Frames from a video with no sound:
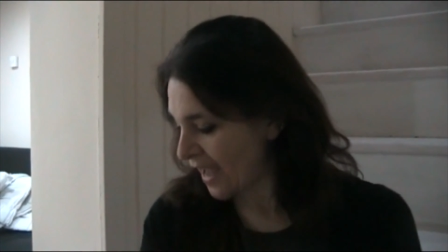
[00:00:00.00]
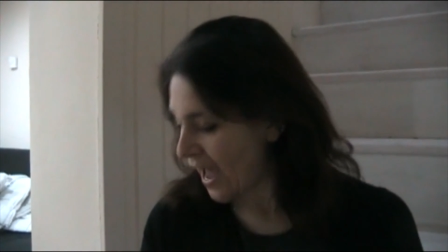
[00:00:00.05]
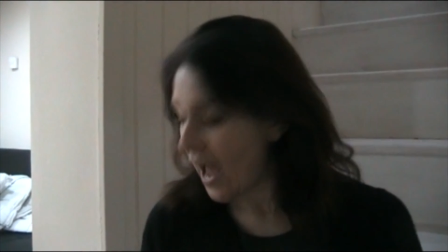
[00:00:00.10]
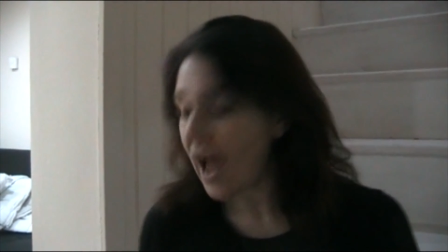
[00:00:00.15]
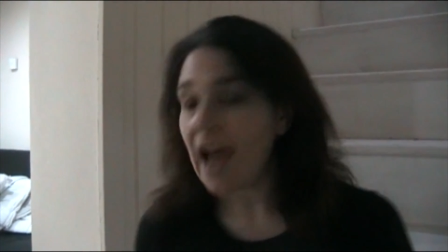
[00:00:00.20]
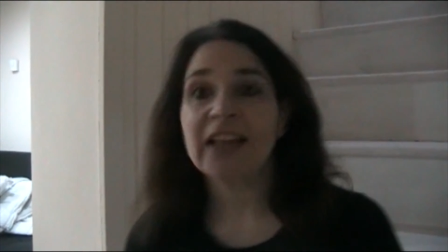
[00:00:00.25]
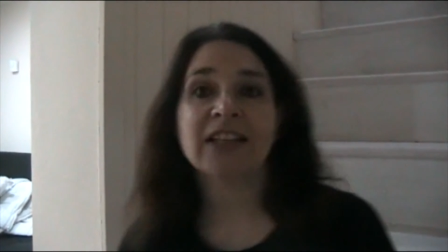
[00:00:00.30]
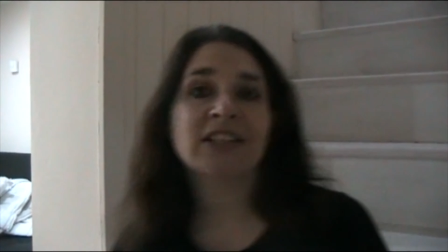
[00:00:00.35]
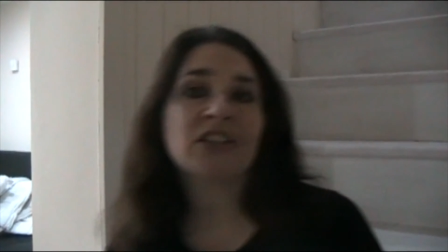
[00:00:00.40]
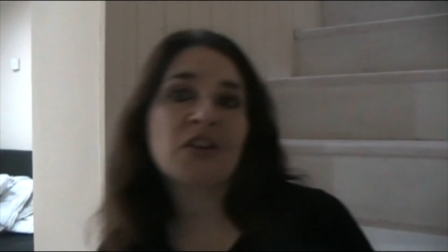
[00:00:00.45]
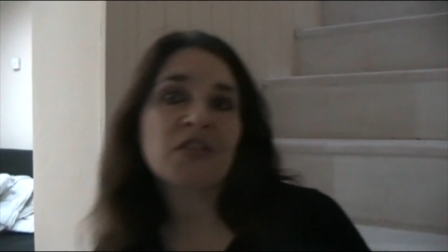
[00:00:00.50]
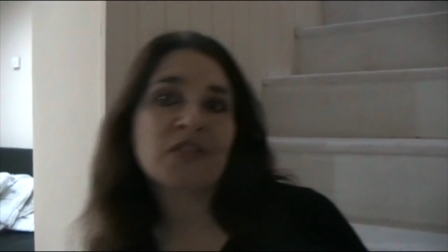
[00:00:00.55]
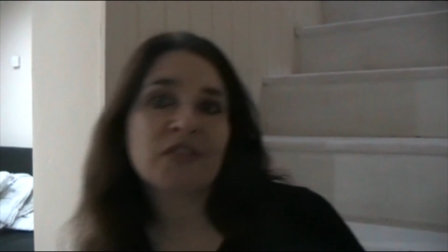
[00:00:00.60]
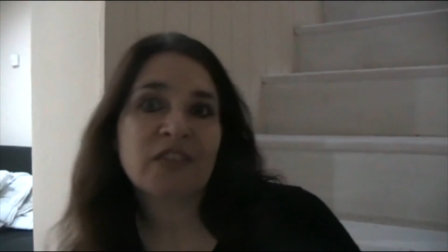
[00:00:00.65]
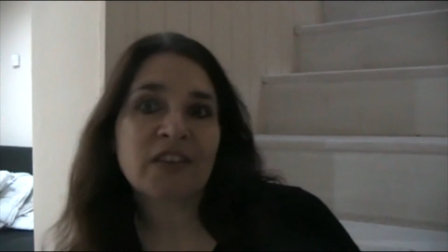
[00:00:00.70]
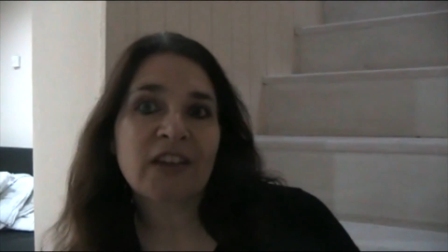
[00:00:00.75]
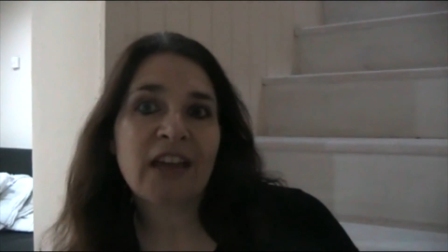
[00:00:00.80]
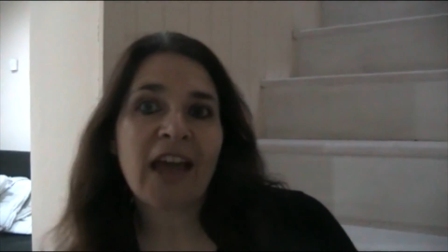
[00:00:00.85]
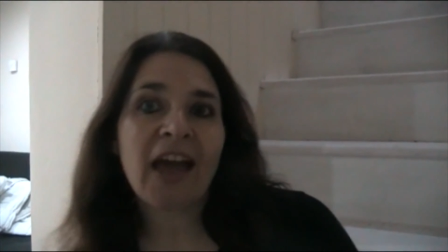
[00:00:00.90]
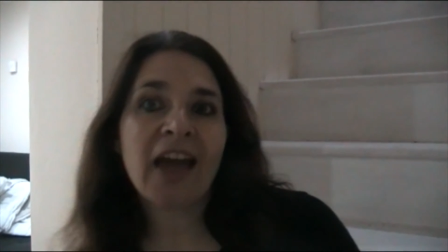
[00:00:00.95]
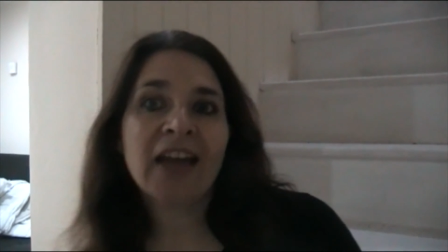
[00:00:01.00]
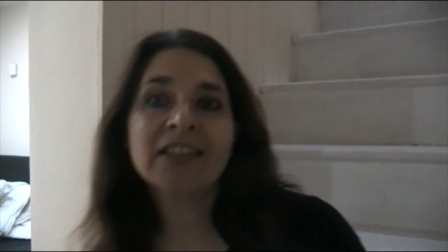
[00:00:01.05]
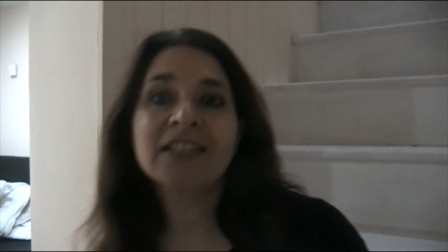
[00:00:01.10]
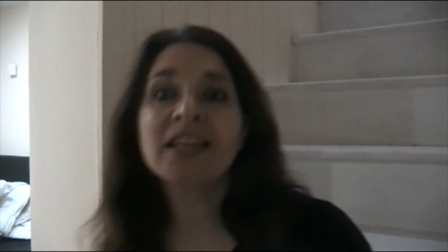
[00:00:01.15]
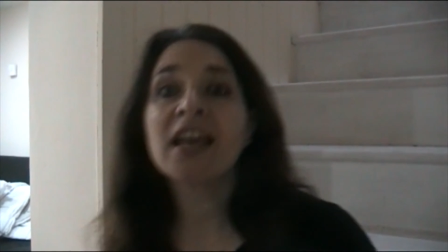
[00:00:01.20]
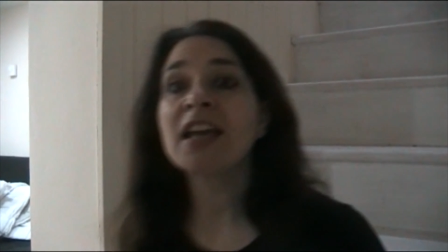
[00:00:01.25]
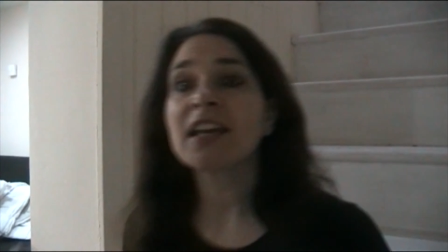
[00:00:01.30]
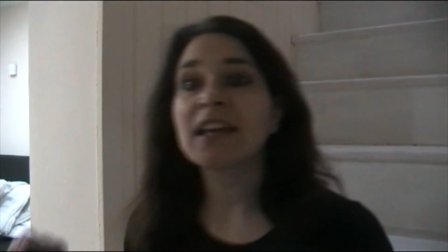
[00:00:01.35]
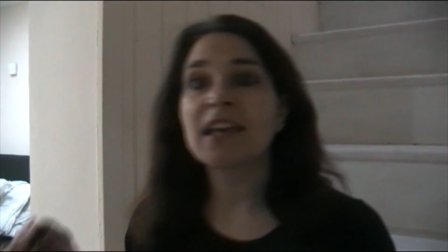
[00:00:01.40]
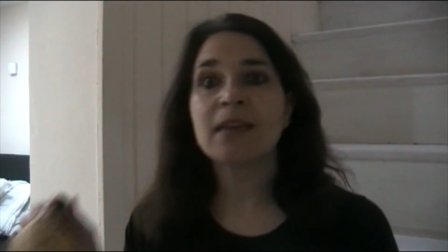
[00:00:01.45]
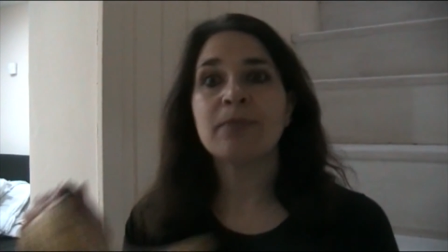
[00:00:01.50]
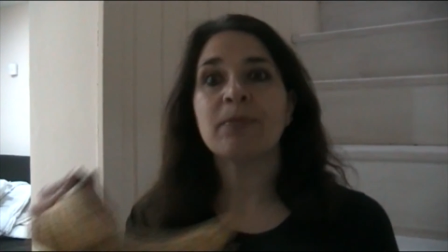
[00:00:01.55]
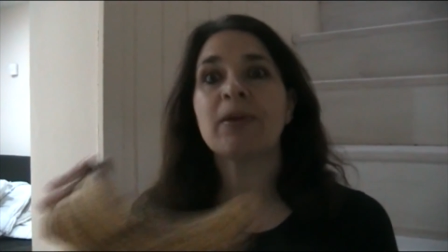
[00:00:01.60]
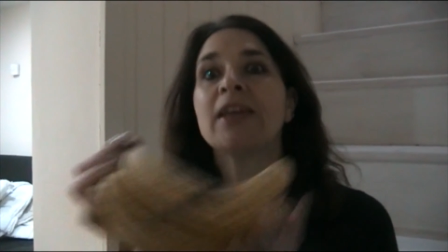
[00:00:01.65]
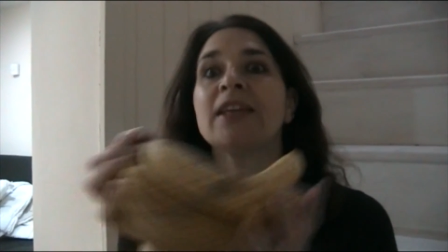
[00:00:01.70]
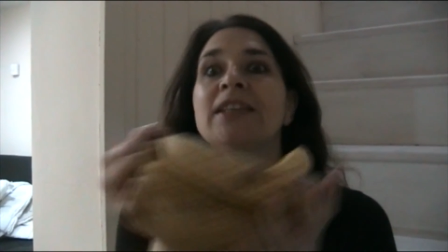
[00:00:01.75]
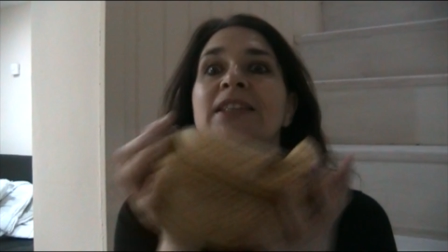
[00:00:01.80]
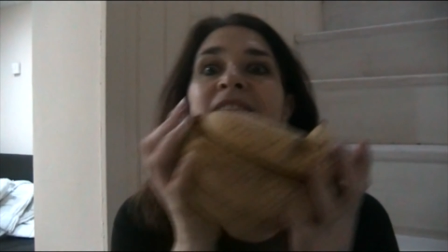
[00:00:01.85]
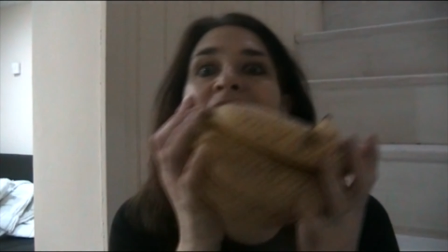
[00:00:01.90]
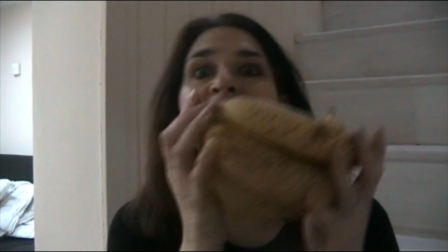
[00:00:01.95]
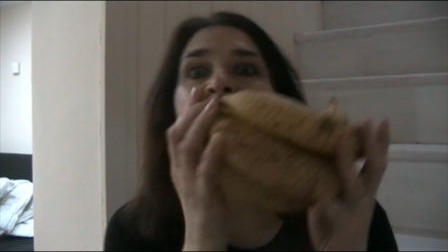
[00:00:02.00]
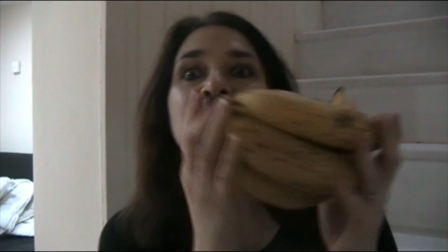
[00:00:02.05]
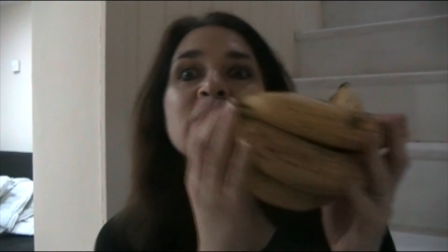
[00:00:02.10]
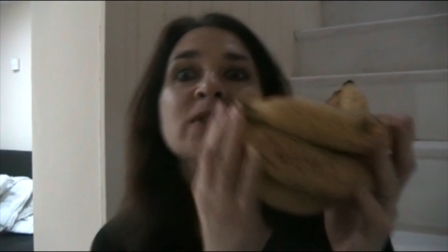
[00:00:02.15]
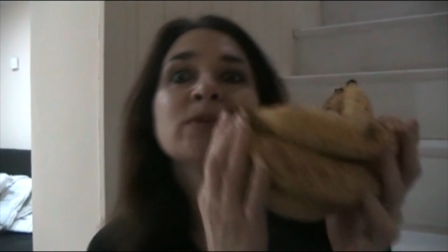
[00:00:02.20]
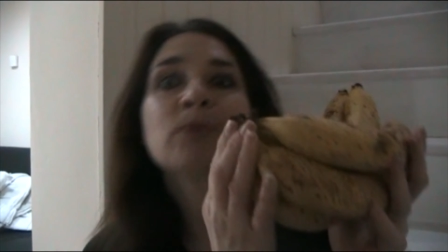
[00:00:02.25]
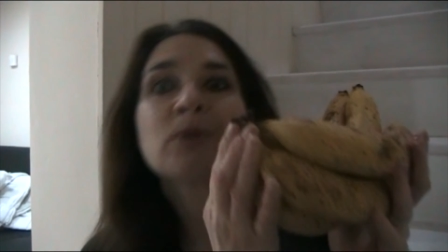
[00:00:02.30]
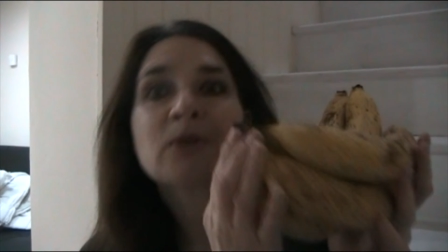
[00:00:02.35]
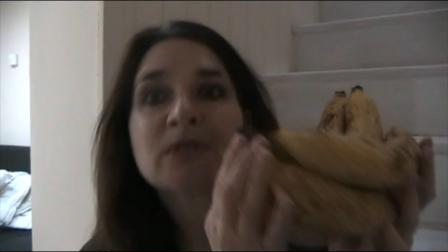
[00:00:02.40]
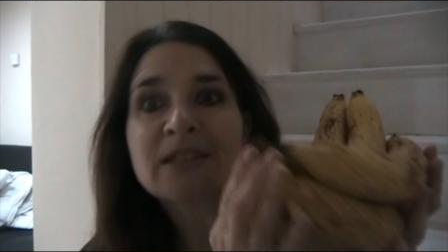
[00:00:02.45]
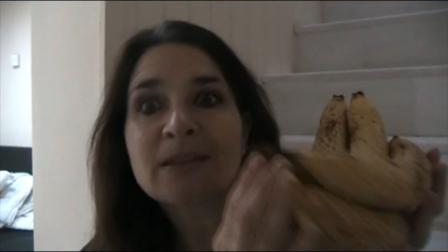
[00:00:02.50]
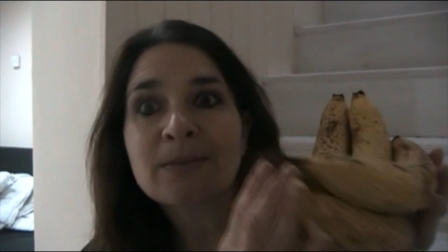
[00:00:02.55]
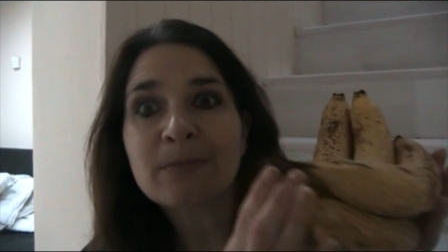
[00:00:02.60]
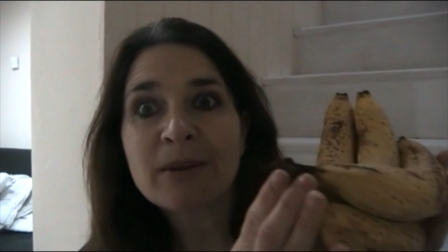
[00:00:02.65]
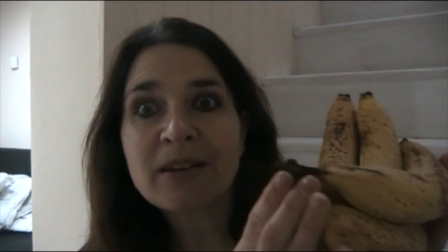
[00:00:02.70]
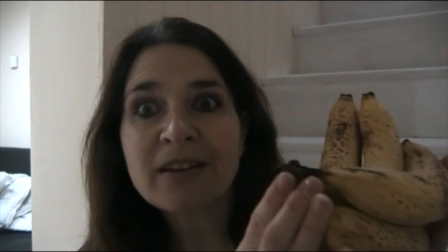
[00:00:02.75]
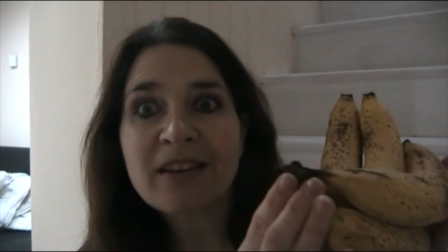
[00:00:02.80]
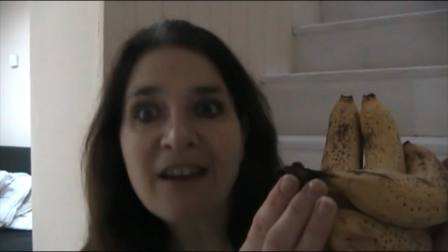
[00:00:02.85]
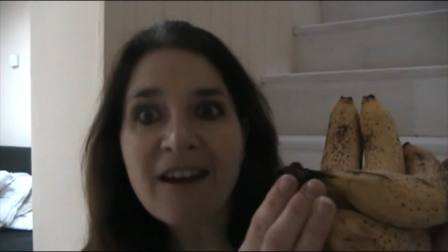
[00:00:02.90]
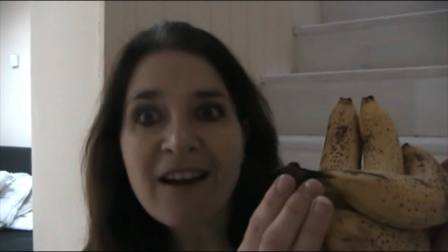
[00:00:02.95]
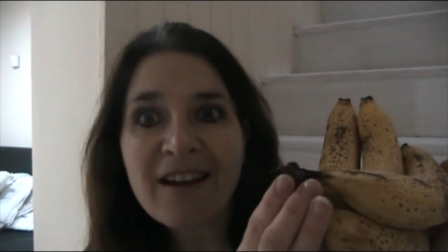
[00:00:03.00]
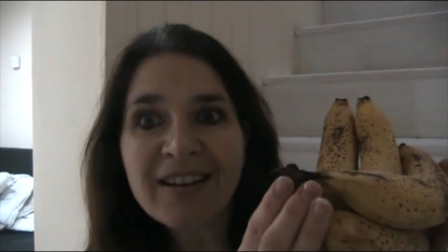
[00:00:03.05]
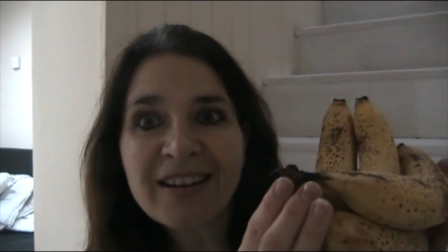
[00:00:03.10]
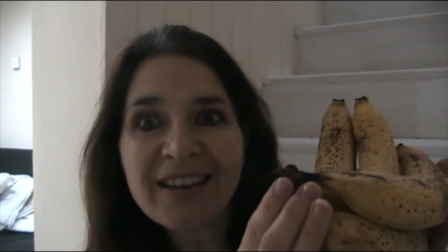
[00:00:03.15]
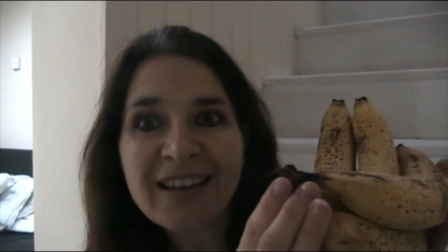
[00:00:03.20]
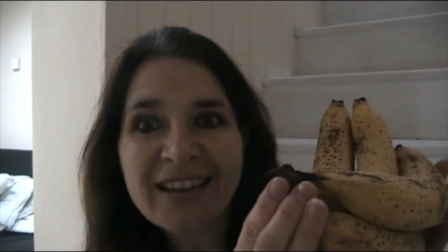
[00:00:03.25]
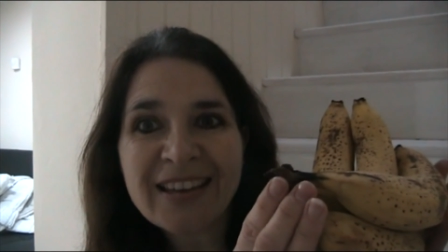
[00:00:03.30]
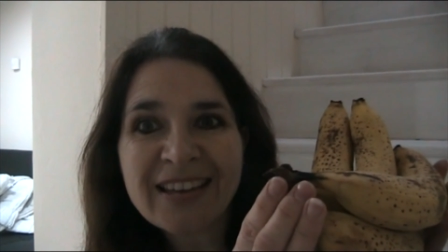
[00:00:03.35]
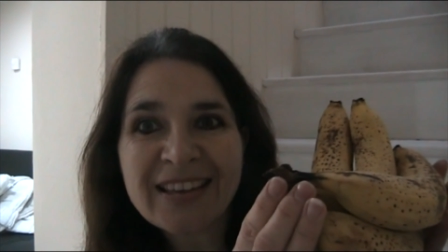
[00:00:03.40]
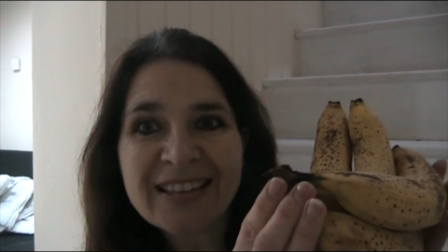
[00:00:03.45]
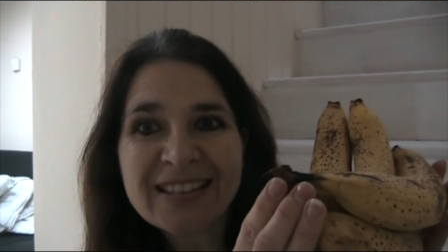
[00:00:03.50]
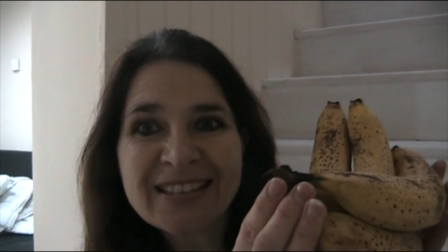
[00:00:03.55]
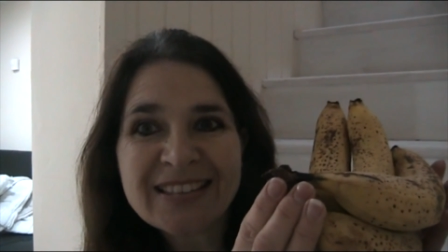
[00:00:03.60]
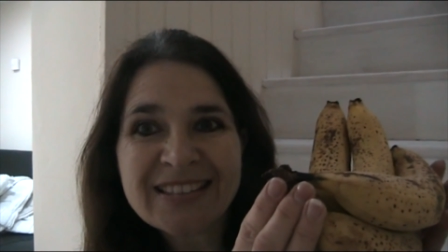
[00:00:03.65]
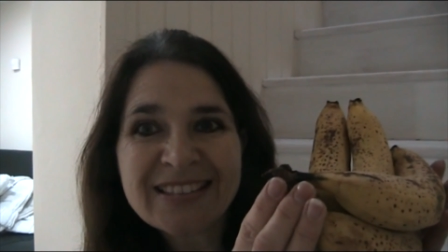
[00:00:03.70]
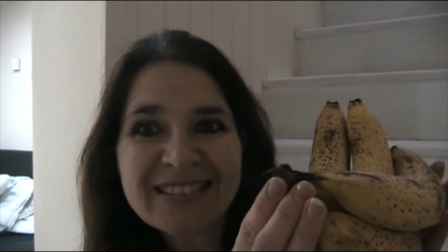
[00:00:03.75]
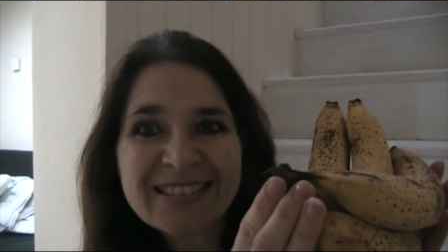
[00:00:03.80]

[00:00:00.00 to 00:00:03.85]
And don't forget, keep eating your spotty bananas.